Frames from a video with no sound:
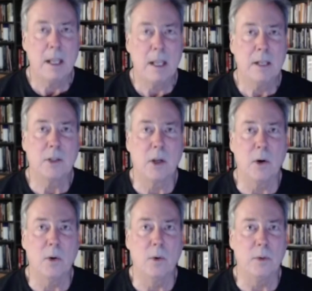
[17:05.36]

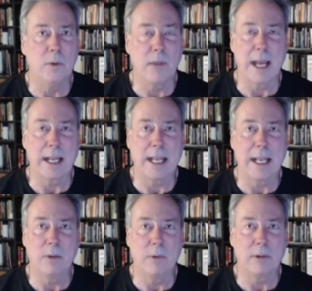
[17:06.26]
So you've got to get
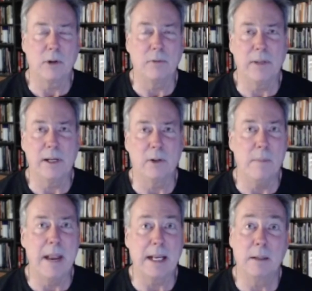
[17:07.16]
it retrofitted or
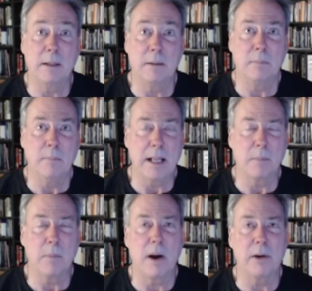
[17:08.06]
make the
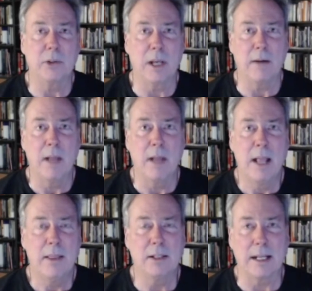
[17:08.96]
part yourself.
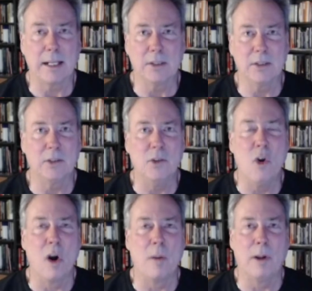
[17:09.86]
Things like this is
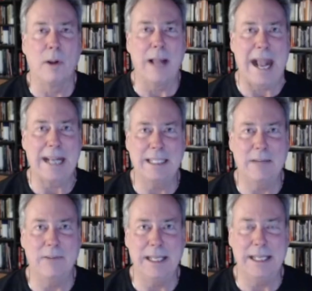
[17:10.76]
normal
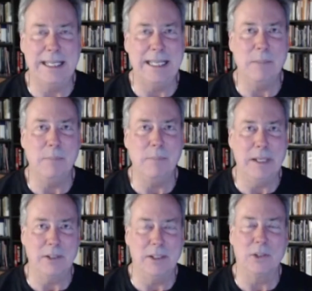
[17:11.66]
activity in any
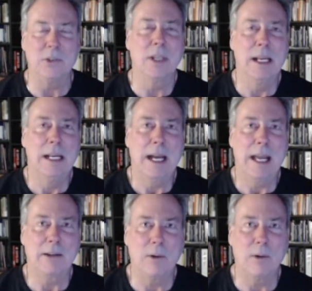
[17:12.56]
business.
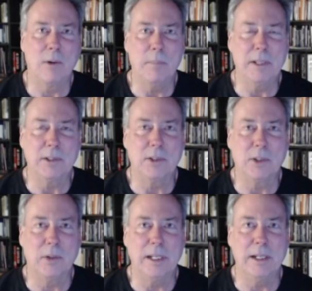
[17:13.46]
I don't care what
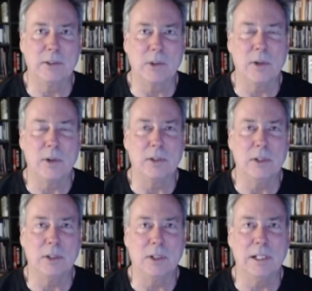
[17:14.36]
business you're in, there's always
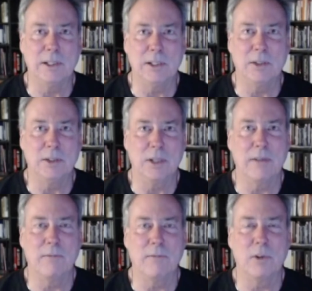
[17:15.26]
these glitches, these
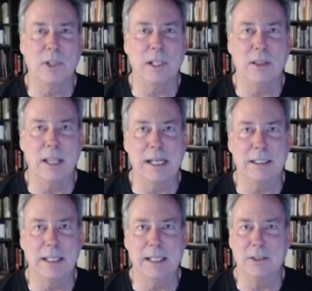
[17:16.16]
unforeseen
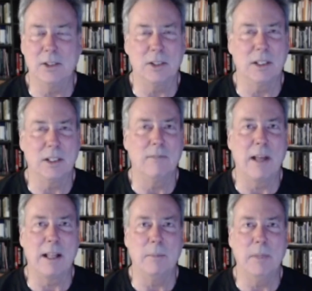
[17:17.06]
things, and it's just a
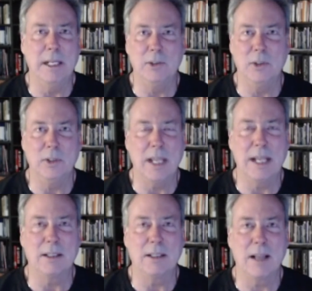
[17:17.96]
development issue. It
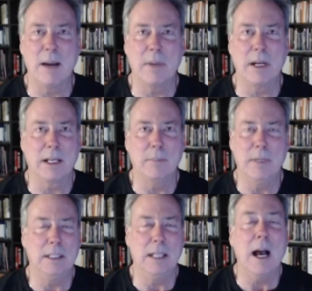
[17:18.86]
takes time, but it can
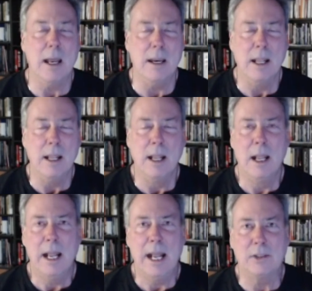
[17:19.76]
be done.
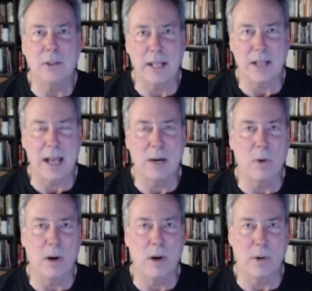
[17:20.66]
And so that's kind of
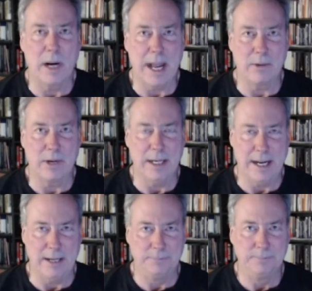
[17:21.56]
where we're at right
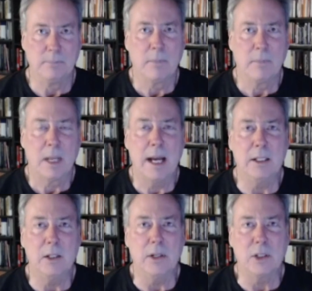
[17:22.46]
now. I
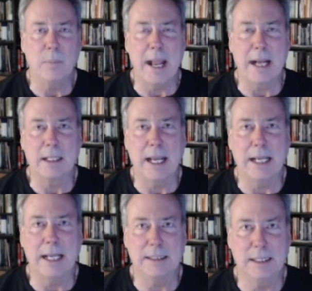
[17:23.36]
do expect
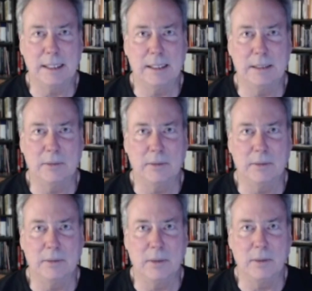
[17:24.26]
that
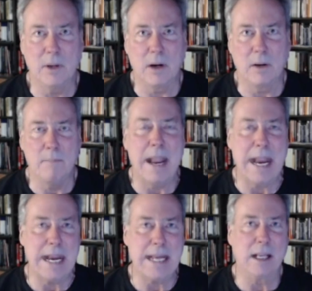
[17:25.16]
our
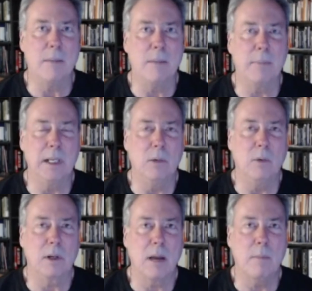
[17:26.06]
main company
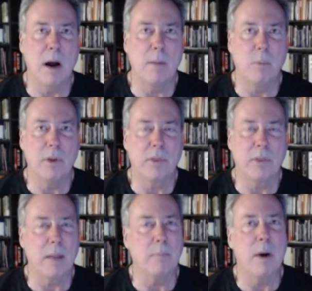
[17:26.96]
will come up with
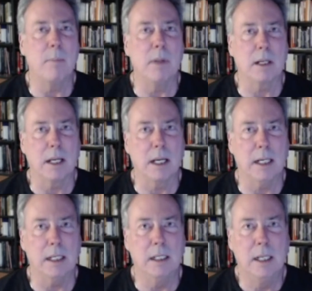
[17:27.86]
a public
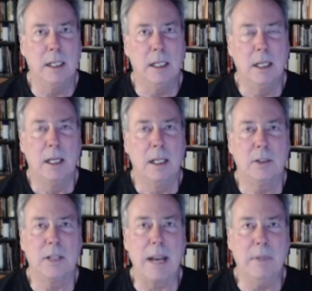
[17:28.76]

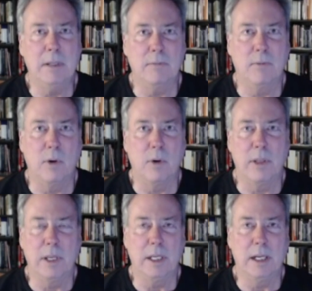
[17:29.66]
statement for
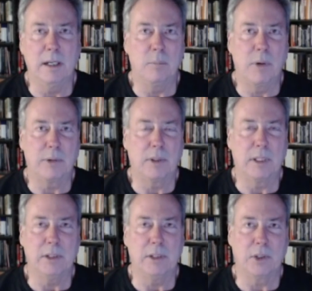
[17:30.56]
the press
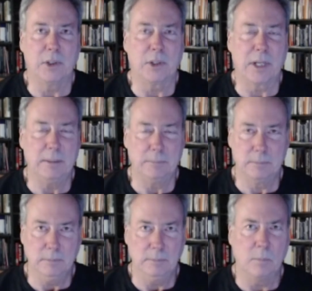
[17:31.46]
release circuit
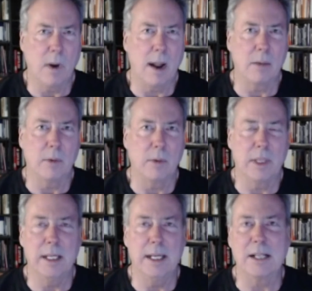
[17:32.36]
probably
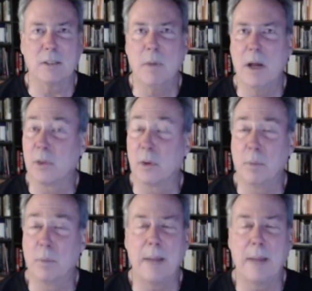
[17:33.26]
within the next month or
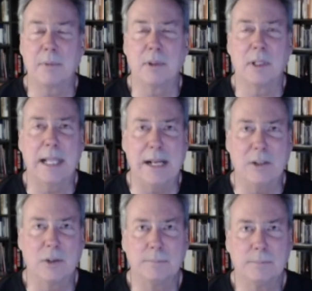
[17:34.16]
perhaps less.